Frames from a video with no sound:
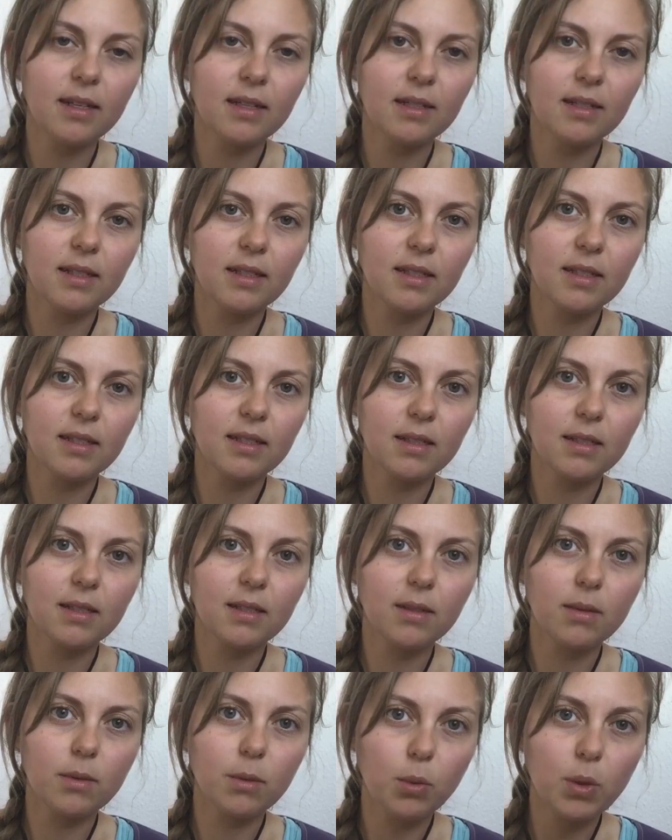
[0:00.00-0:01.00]
This is
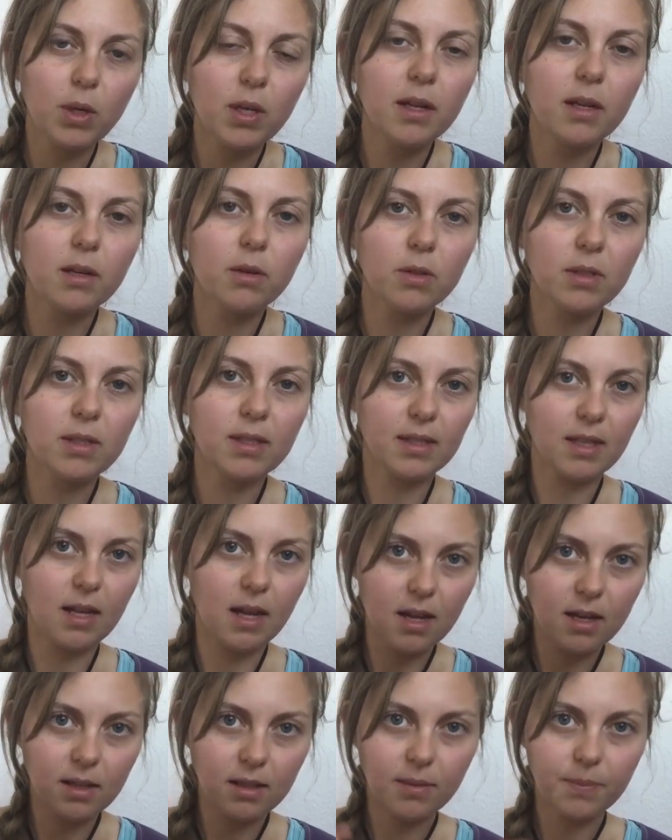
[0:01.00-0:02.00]
really a good
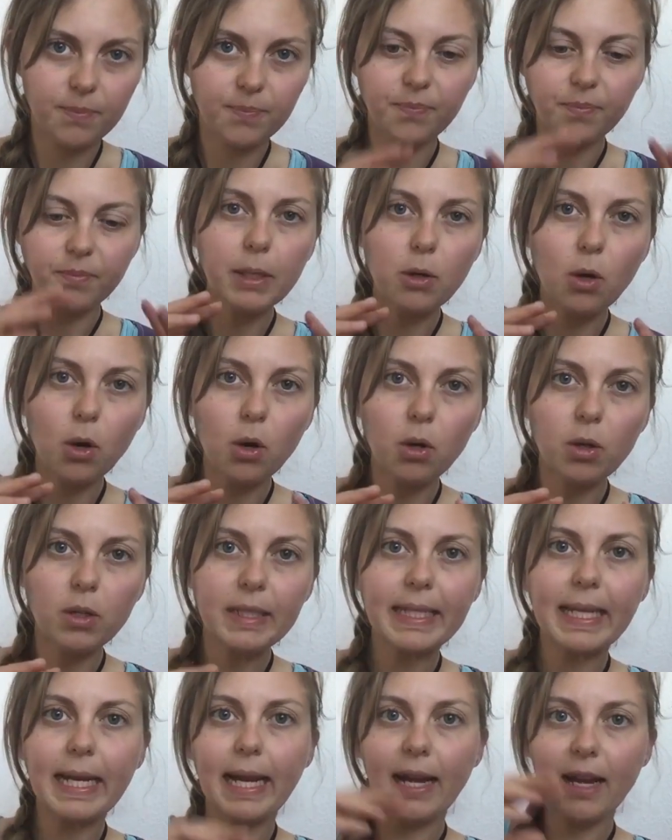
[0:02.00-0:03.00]
start,
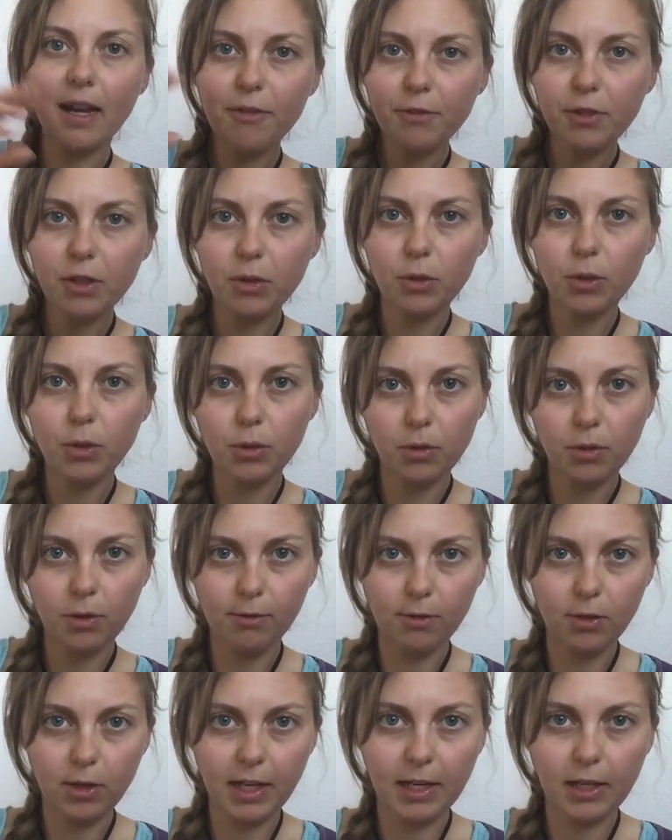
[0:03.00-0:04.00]
because after your
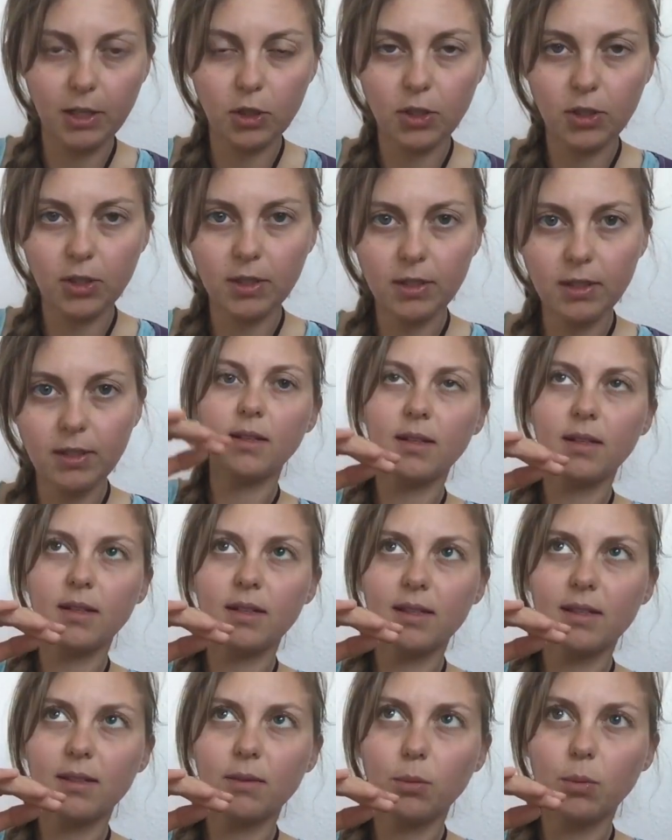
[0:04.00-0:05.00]
ovulation
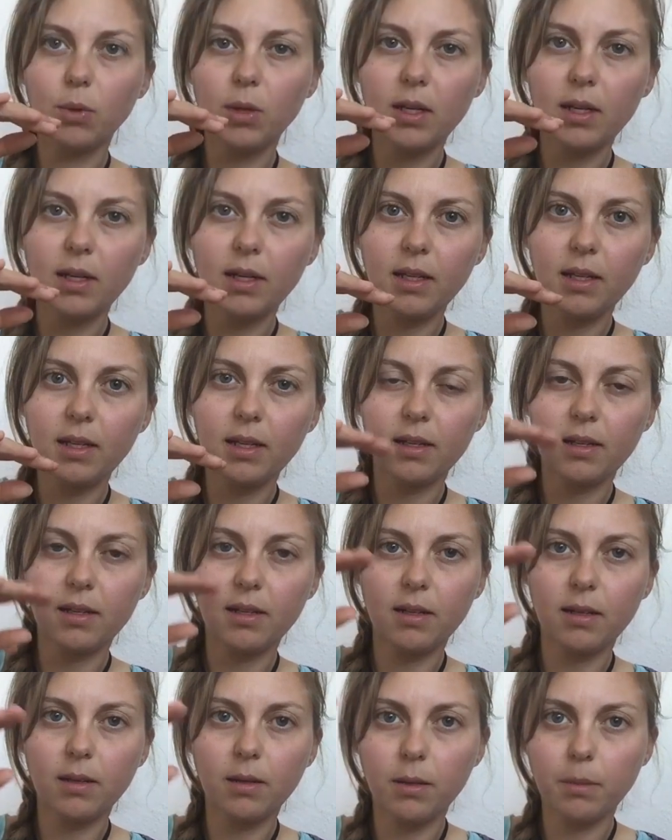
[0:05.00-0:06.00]
it's really
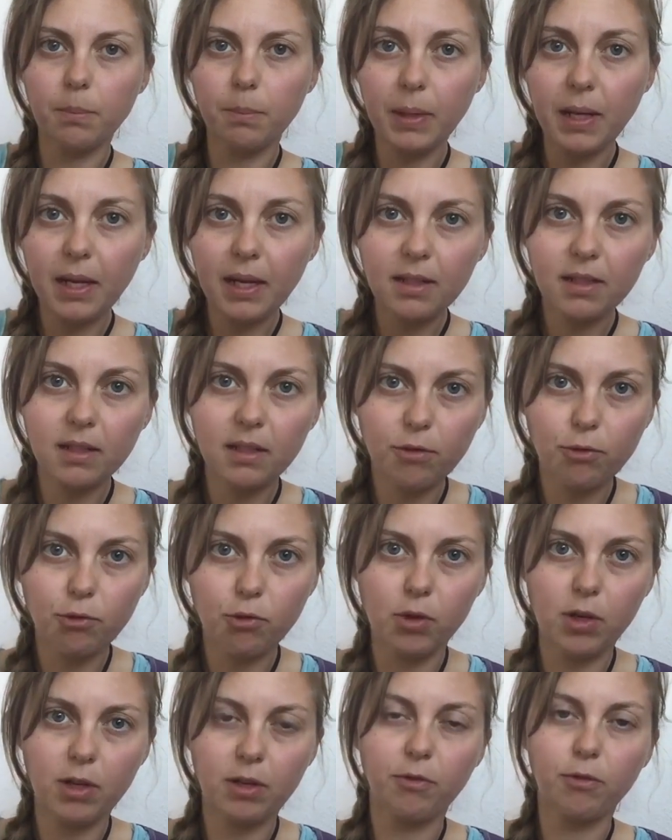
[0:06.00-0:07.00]
a big
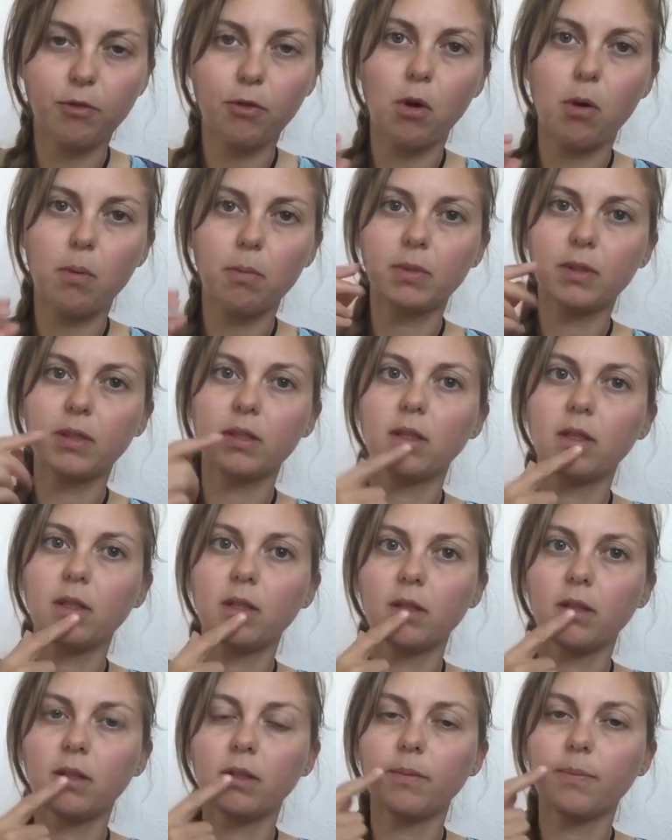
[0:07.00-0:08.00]
difference from
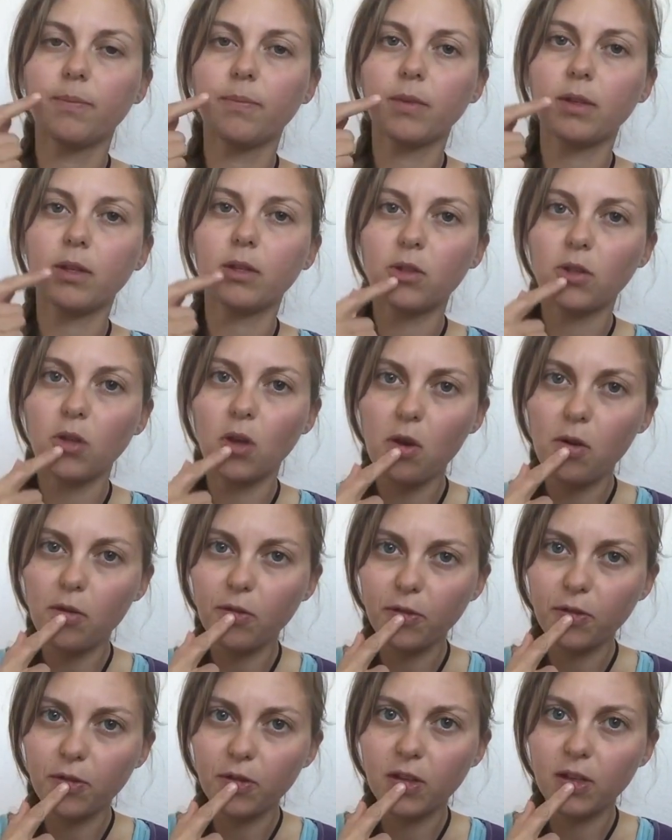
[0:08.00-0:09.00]
the
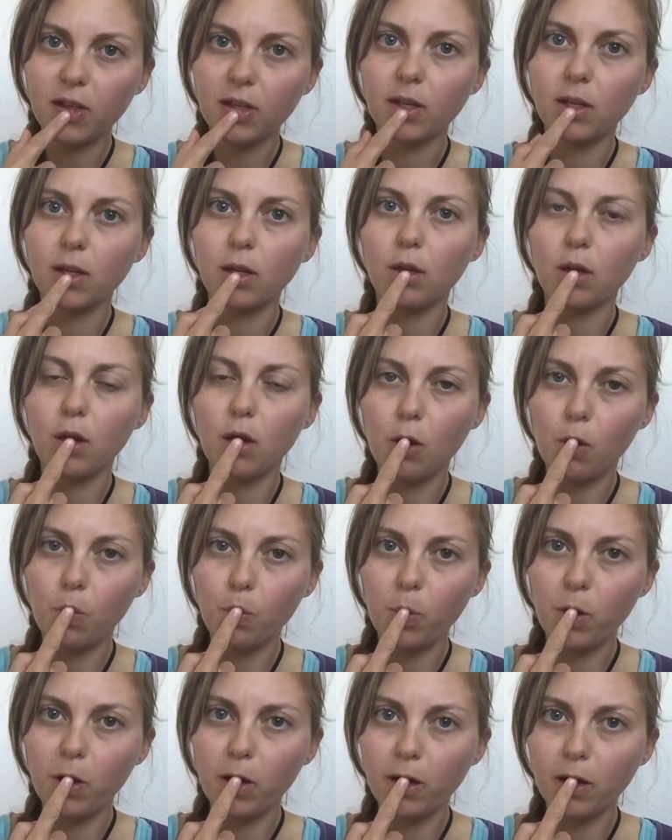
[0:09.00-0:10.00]
soft,
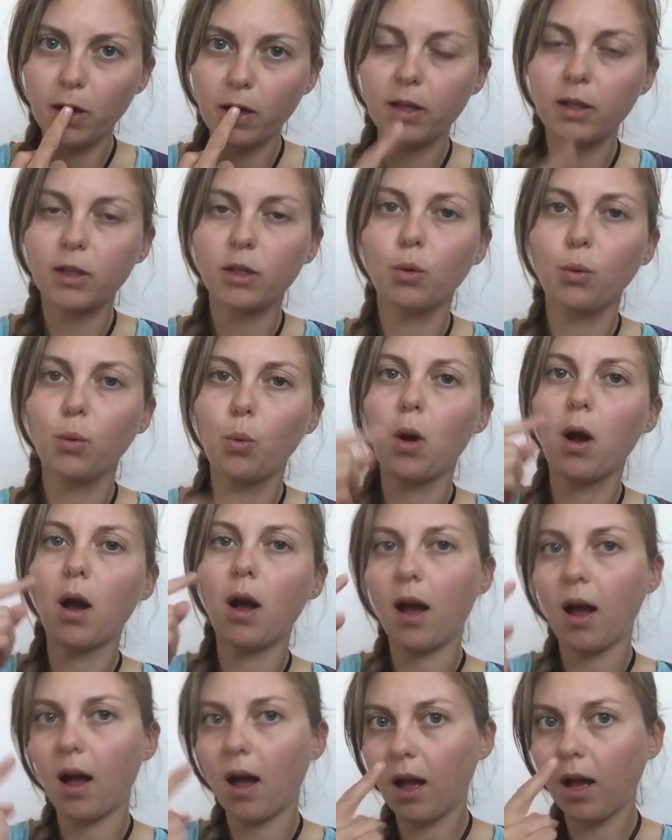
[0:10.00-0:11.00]
open to
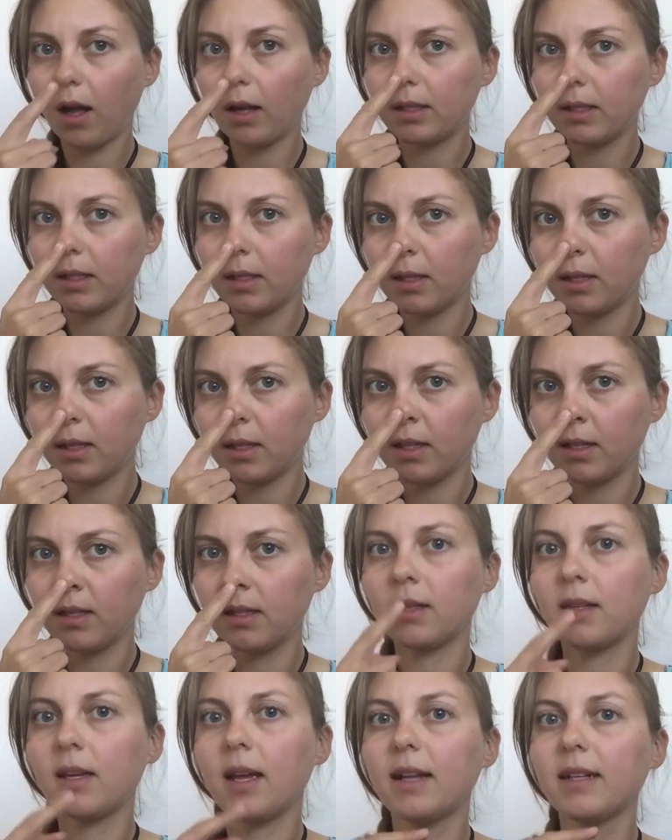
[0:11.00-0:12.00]
hard
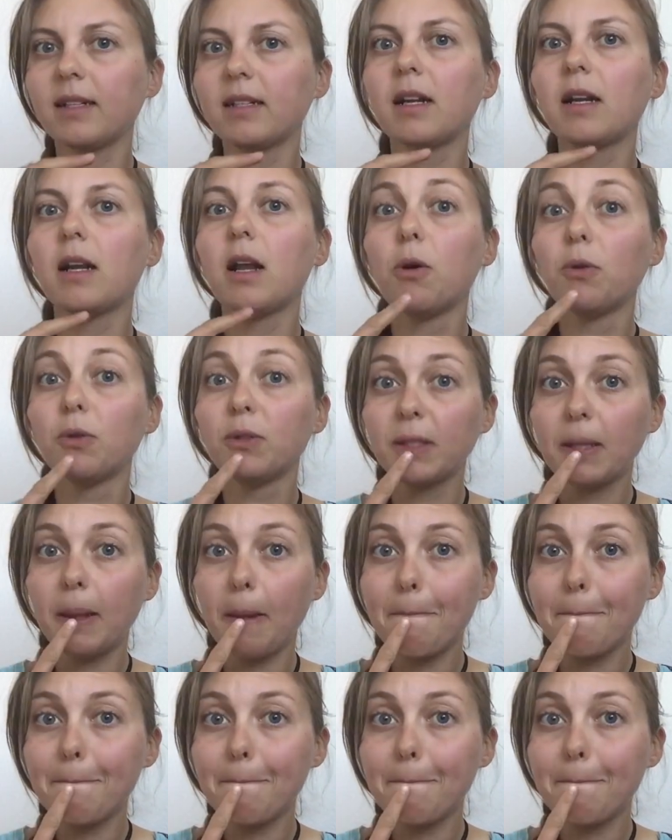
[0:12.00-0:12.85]
and closed.